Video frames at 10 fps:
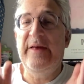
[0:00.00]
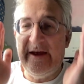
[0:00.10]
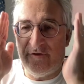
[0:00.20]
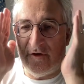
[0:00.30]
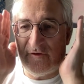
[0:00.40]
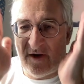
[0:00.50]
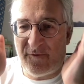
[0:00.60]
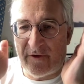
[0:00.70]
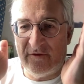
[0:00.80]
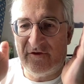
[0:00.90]
into a
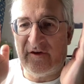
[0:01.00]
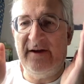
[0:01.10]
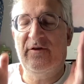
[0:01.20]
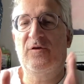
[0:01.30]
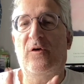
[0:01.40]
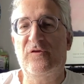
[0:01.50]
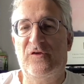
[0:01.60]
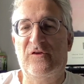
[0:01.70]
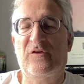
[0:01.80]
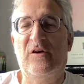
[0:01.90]
different state of
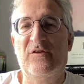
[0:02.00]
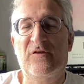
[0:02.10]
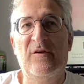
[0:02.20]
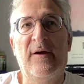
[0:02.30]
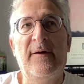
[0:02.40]
consciousness.